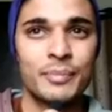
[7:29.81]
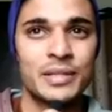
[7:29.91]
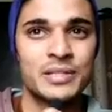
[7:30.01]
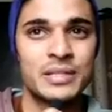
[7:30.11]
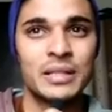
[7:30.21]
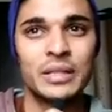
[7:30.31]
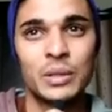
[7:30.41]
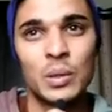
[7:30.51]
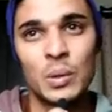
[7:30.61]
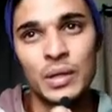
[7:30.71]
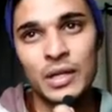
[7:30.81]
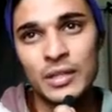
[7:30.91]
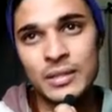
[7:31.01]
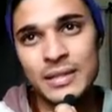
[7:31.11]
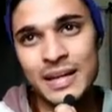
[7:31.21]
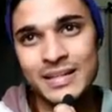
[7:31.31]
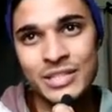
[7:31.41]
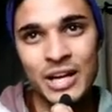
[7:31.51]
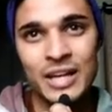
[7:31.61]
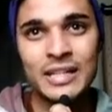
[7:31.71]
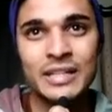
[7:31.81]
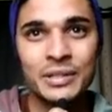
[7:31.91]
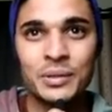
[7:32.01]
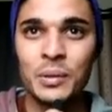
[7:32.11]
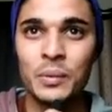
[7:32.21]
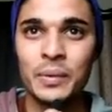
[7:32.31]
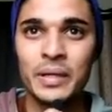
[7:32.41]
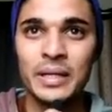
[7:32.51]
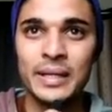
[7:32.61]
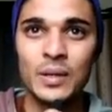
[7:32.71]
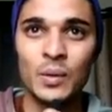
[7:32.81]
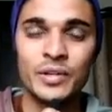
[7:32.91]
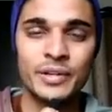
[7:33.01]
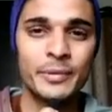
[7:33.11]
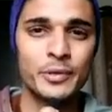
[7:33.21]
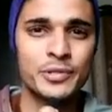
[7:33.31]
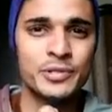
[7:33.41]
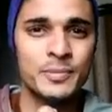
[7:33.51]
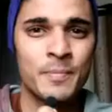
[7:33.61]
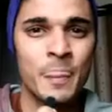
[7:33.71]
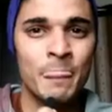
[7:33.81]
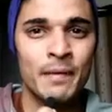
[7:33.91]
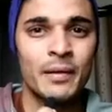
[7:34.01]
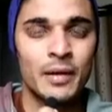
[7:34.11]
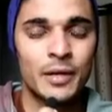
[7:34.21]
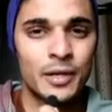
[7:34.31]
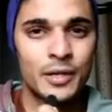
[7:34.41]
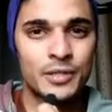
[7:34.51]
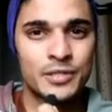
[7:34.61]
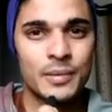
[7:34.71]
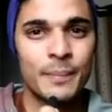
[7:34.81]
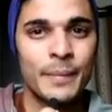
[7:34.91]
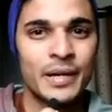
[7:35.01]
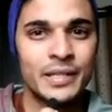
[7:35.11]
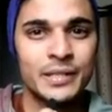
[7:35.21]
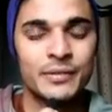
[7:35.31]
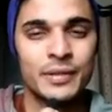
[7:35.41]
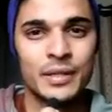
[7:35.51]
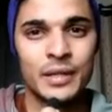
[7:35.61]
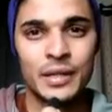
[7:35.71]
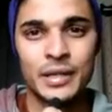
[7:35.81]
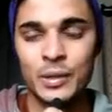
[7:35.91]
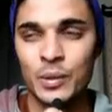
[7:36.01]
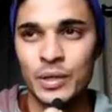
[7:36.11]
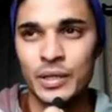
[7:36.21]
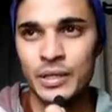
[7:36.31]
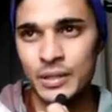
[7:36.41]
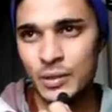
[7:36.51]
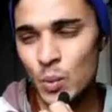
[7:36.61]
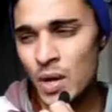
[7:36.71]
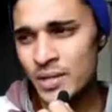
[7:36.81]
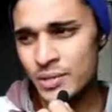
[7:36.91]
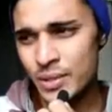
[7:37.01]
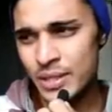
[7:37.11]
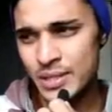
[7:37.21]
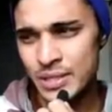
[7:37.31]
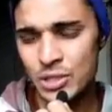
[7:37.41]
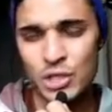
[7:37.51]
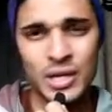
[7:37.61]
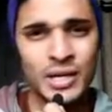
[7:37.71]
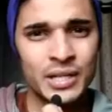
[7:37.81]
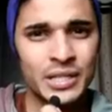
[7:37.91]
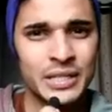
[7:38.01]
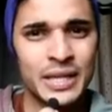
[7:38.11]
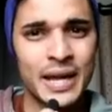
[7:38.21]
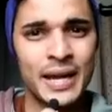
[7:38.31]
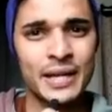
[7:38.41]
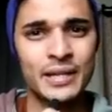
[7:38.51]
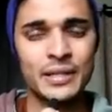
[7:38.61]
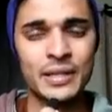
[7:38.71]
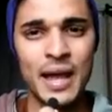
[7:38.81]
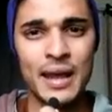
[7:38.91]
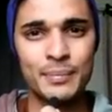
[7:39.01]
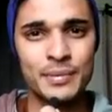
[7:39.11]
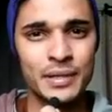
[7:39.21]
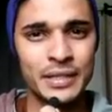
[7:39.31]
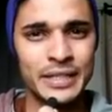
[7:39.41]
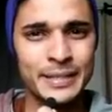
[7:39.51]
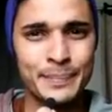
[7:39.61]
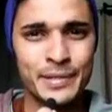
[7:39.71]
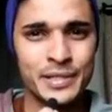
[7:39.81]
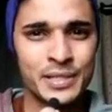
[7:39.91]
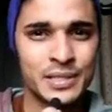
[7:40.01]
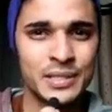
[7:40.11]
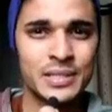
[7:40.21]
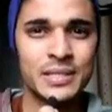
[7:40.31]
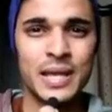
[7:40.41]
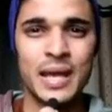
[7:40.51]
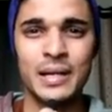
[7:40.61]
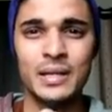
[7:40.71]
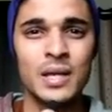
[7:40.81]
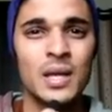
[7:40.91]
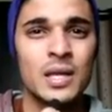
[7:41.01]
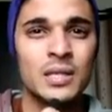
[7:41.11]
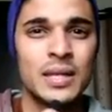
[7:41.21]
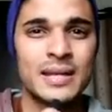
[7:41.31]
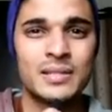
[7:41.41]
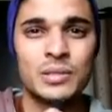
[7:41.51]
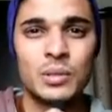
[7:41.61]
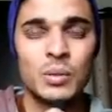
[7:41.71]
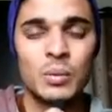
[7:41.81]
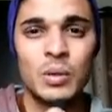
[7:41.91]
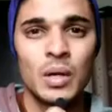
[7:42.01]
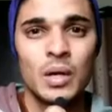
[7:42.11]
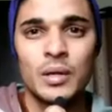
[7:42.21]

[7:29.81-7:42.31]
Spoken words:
But still, you know, that child, you know, really contributes some money, you know, in towards, you can say, charity and help the needy persons, and that, you know,